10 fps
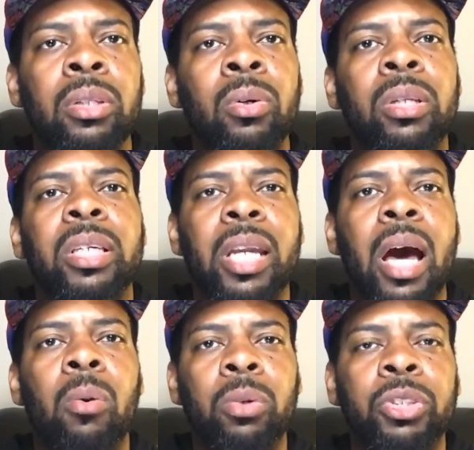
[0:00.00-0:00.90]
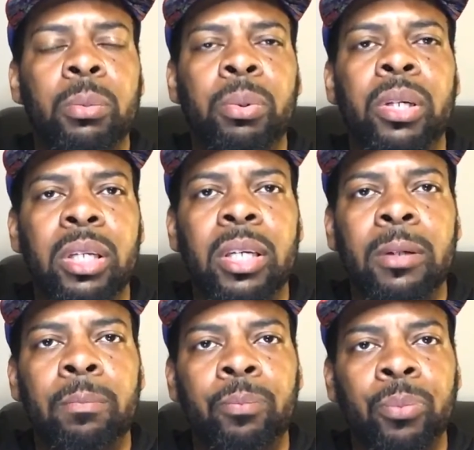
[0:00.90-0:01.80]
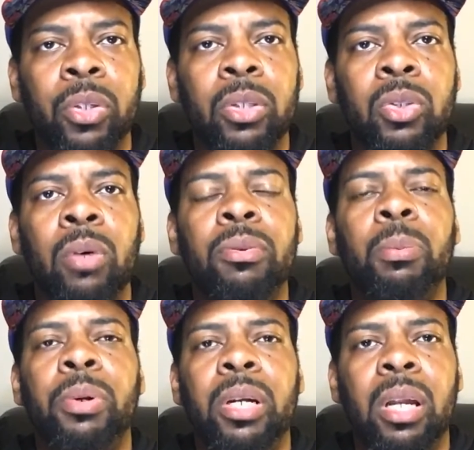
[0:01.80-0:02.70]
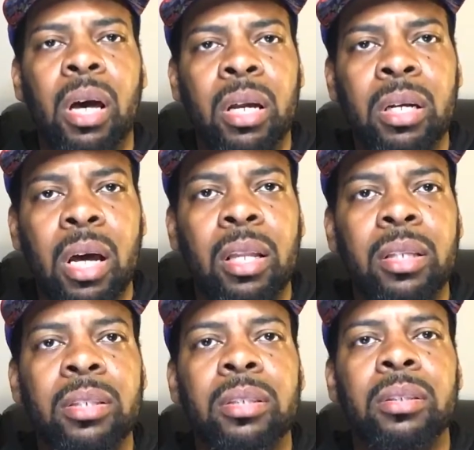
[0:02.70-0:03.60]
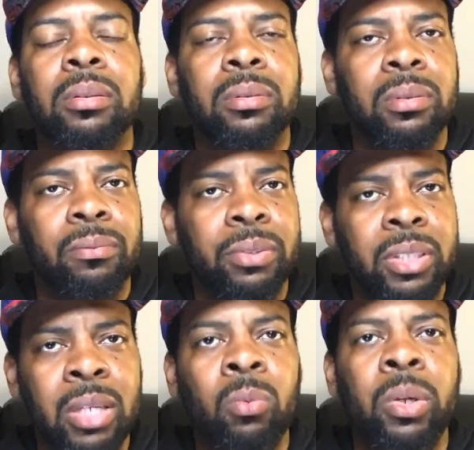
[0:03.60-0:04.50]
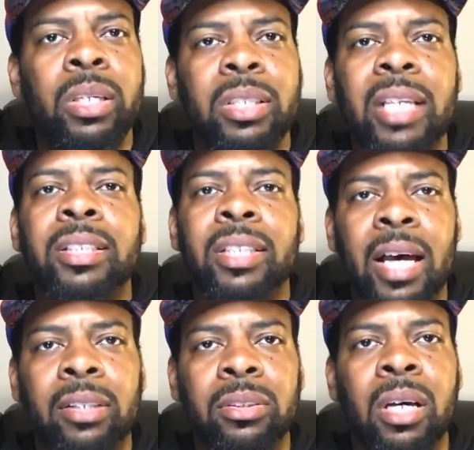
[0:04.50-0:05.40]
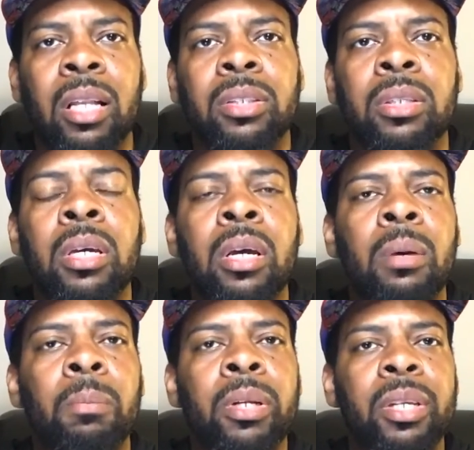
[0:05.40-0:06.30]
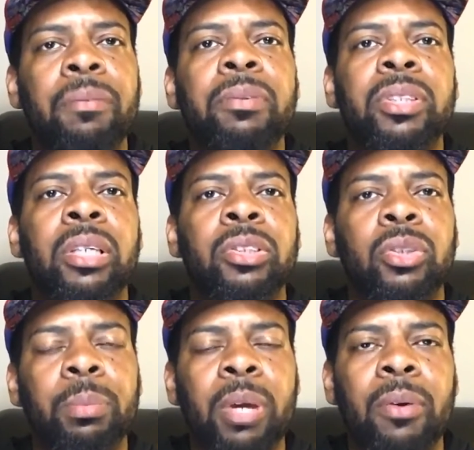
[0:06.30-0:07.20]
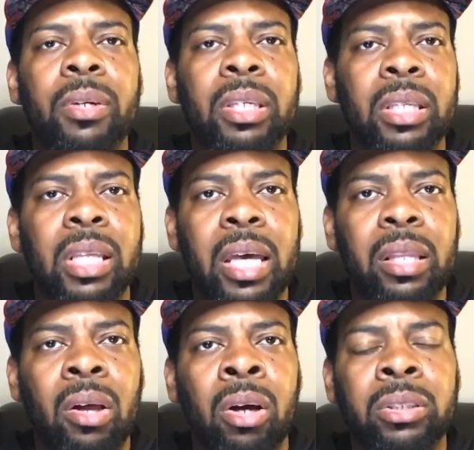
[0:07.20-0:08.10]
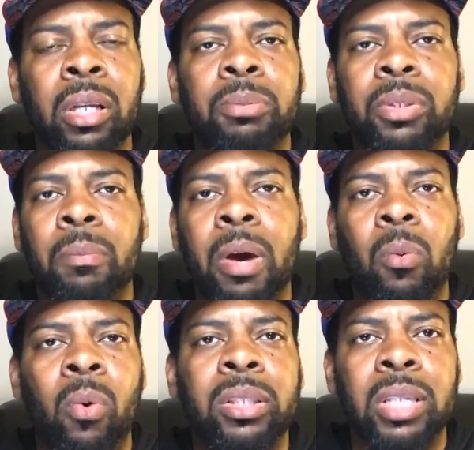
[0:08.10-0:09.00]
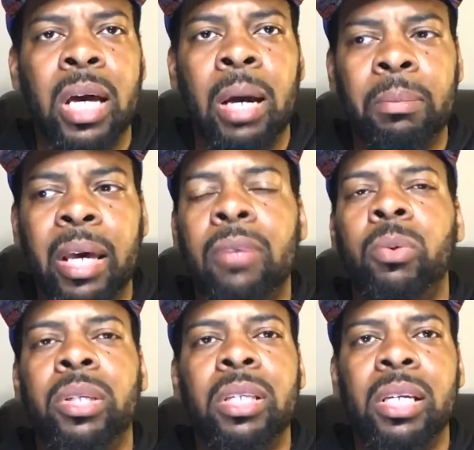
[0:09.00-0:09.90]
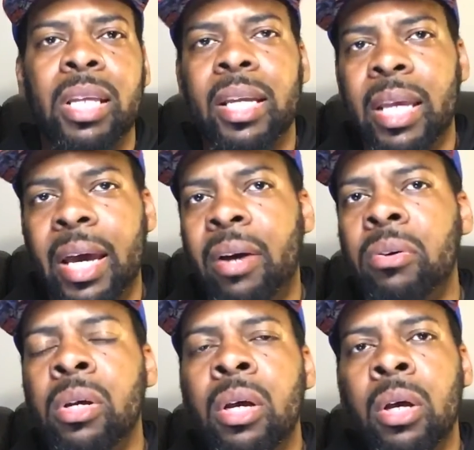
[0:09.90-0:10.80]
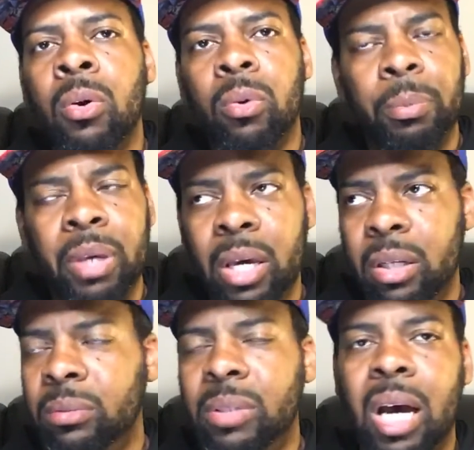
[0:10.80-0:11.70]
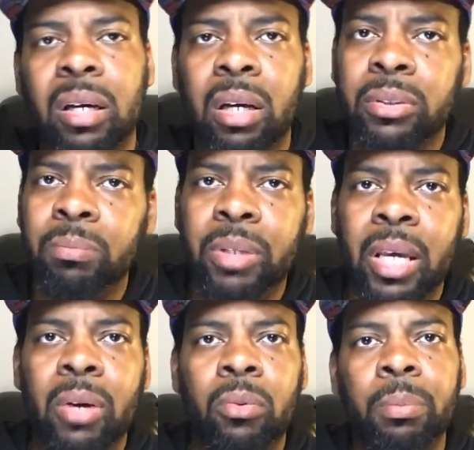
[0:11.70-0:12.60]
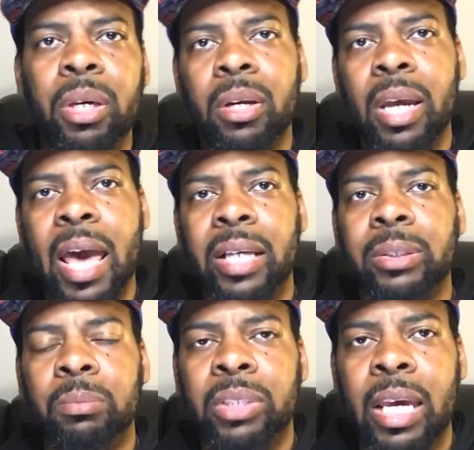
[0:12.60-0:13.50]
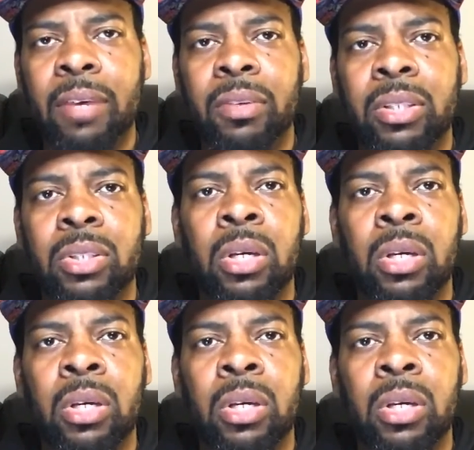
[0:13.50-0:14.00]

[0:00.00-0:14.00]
get out what you're putting in. So if you put in $100 for 10 weeks, that's $1,000. But the difference is you'll be able to get that large lump sum at one time. Like if we did that now, we'll be able to knock off some debt. We'll be able to have some savings.